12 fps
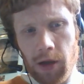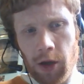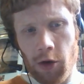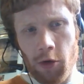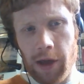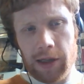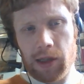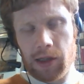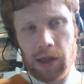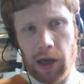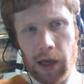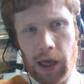you know, this
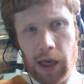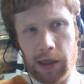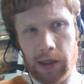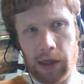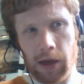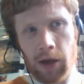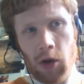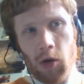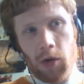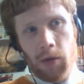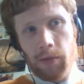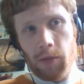isn't a case that
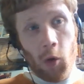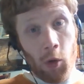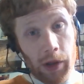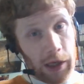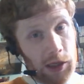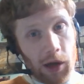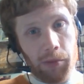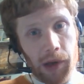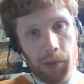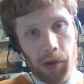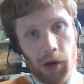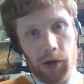only some
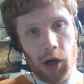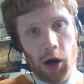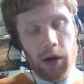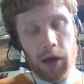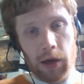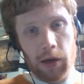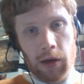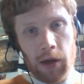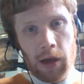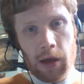people are targeted.